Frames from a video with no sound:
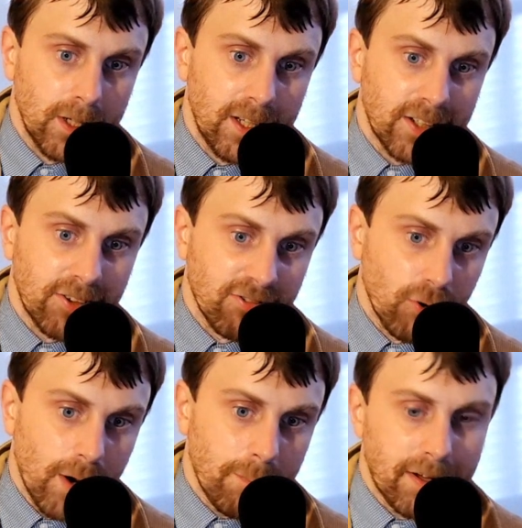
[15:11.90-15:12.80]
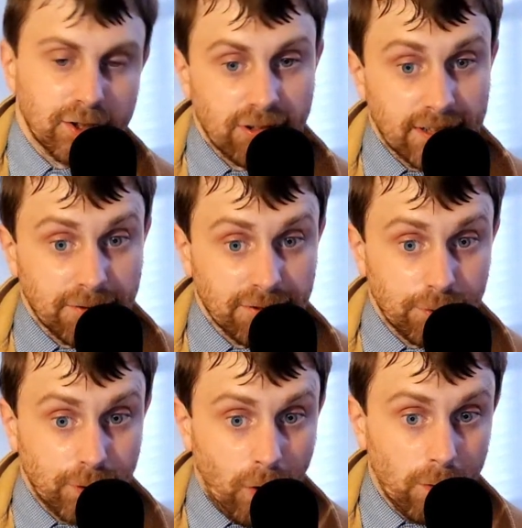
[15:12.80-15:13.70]
grew up on drinking
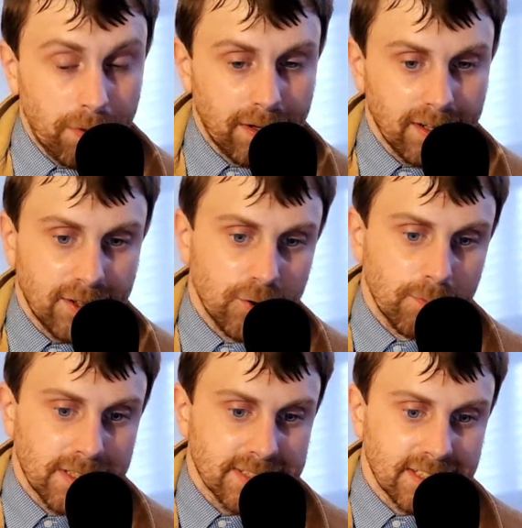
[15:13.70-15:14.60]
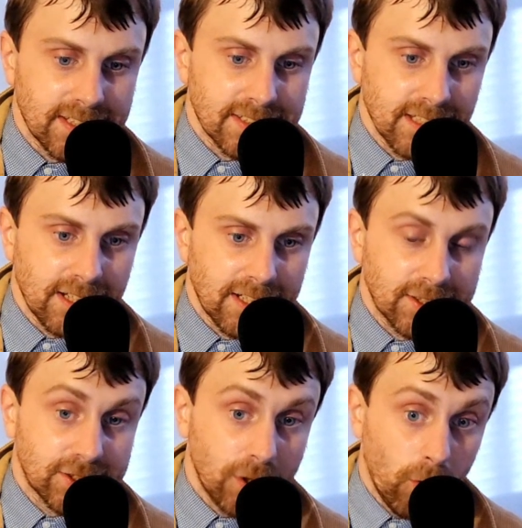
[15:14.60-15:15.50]
Fruitopia and you miss things like
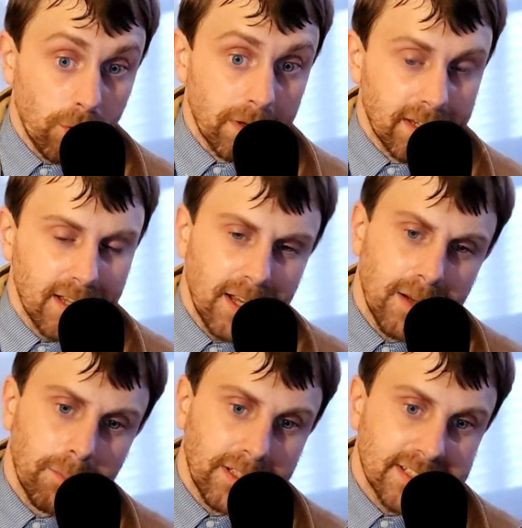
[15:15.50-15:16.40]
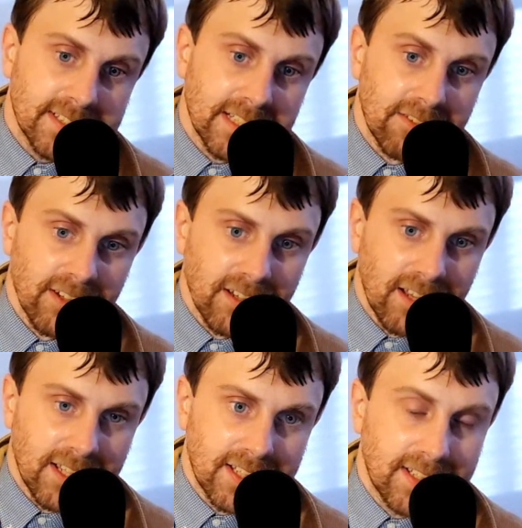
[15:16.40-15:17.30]
Sobe, please leave a
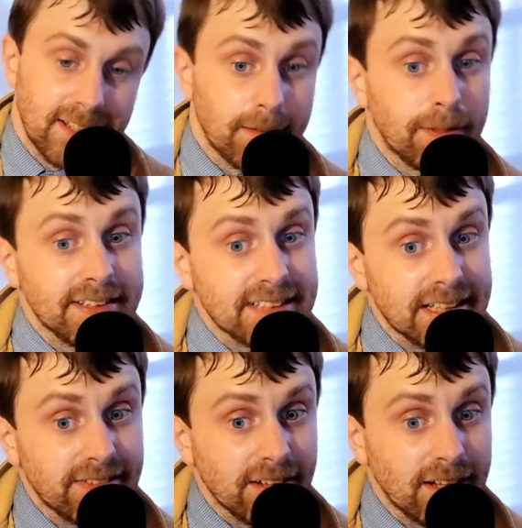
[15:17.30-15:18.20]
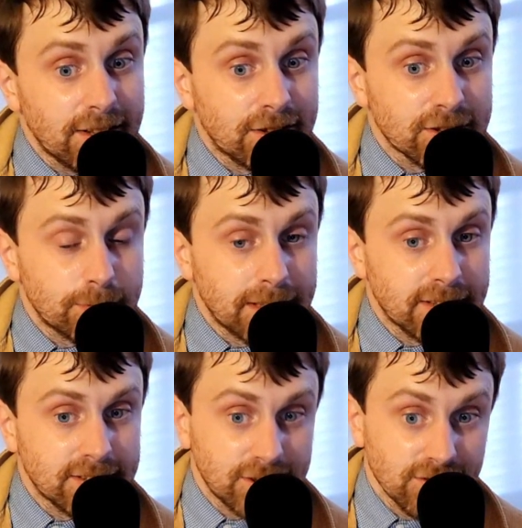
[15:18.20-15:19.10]
like please leave a like just
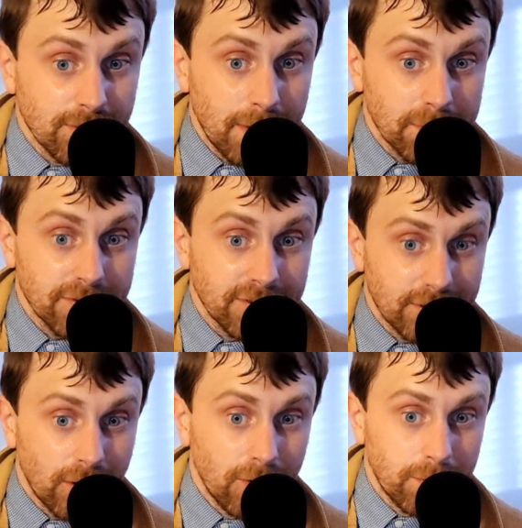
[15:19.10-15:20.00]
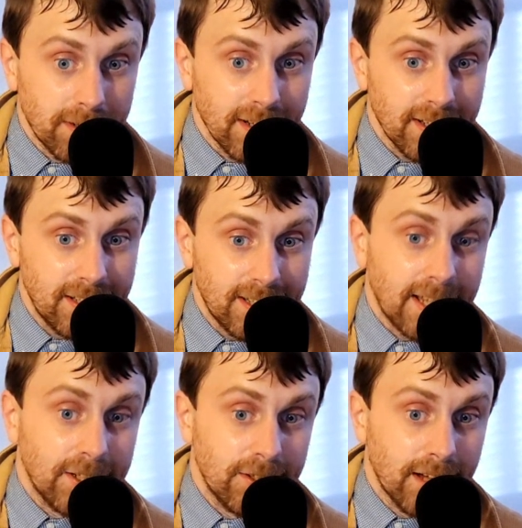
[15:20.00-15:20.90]
because you remember Fruitopia
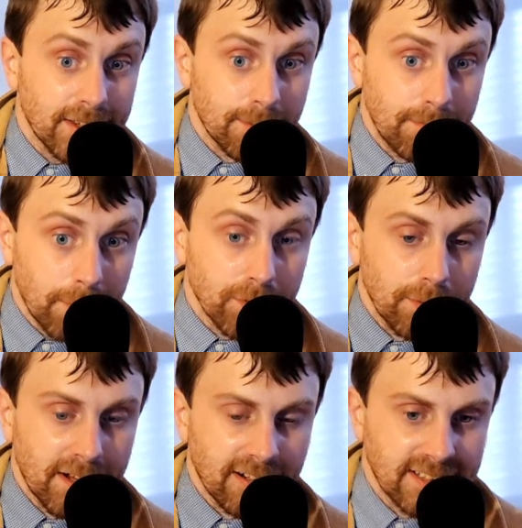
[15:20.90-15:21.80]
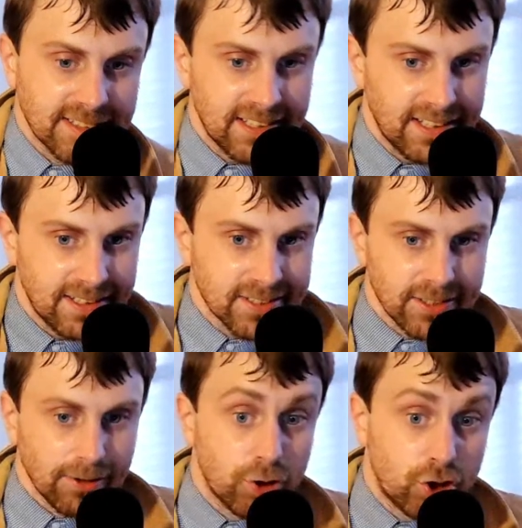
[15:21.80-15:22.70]
and you got the member berries.
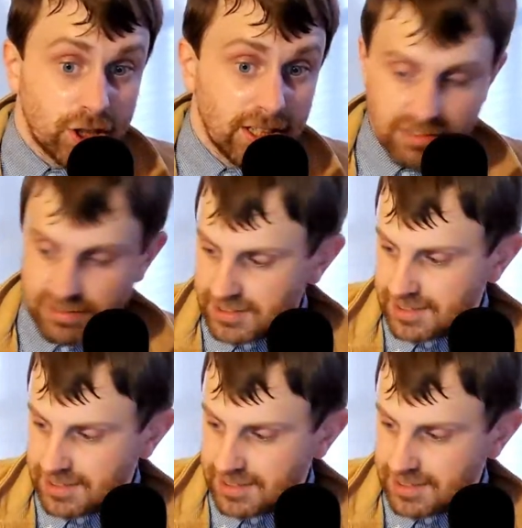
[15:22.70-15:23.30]
So cheers.